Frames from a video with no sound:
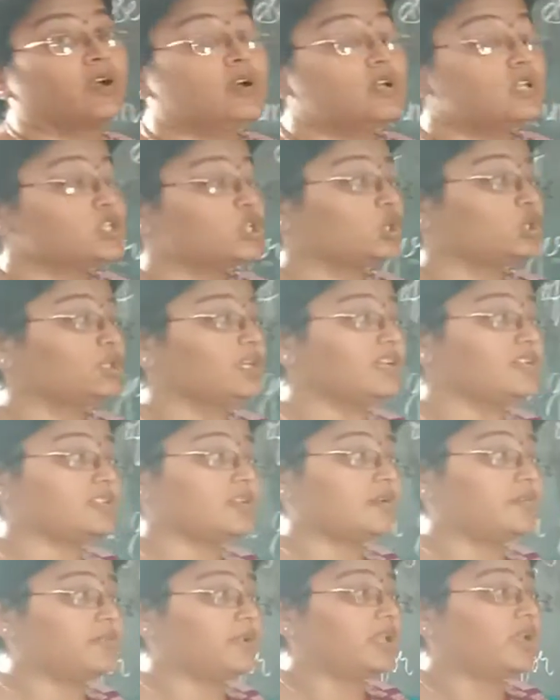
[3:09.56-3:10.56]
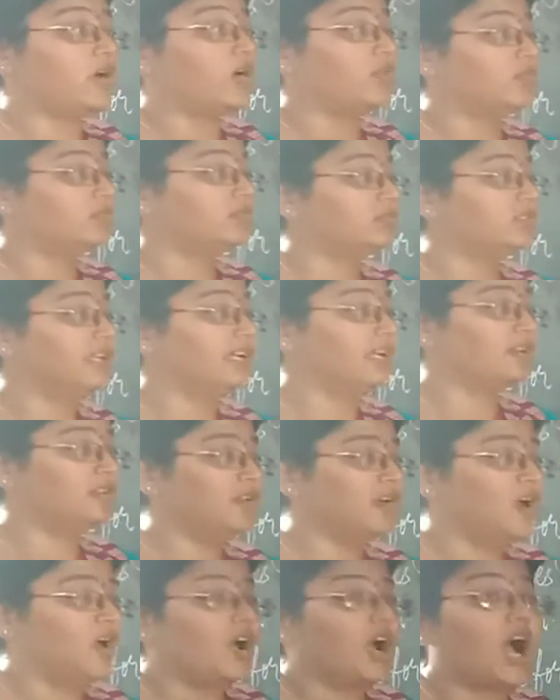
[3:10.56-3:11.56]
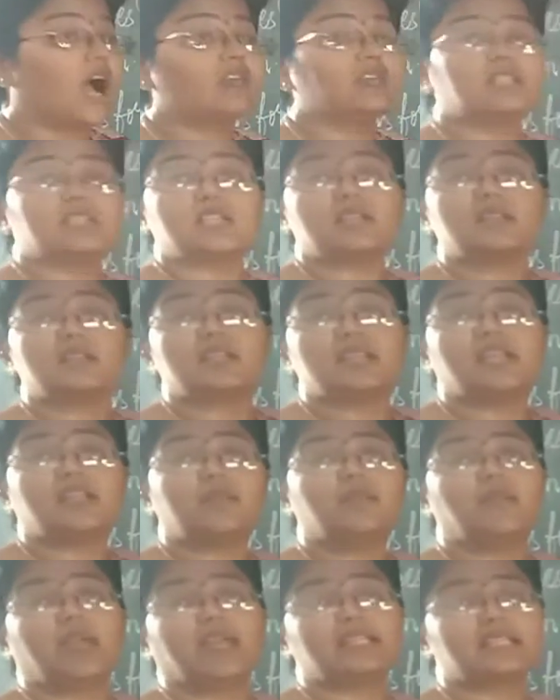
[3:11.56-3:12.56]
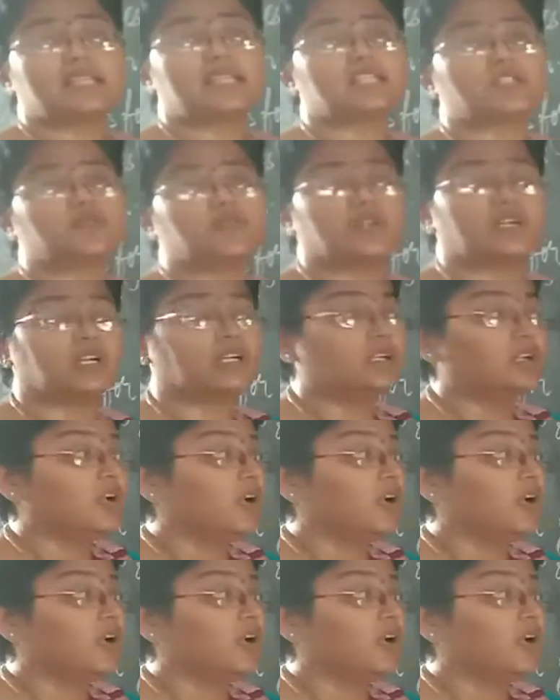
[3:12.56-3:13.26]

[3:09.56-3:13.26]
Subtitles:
So this embryo, then how does the seed makes its food?